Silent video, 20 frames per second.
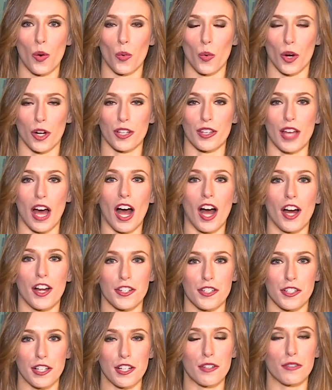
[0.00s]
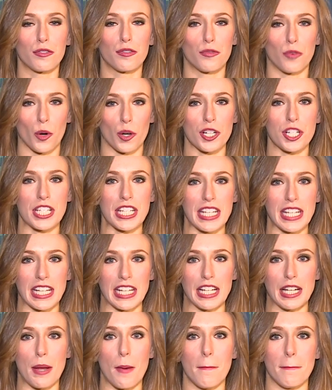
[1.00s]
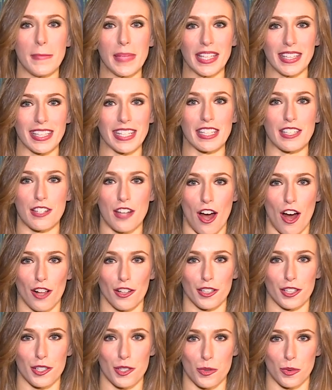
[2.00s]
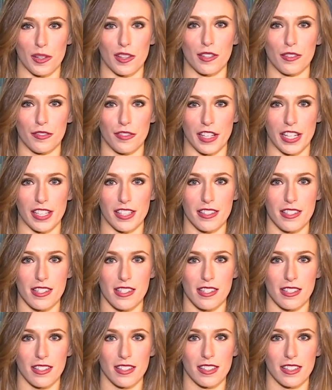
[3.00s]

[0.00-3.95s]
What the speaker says: worth $114 million with the Finns.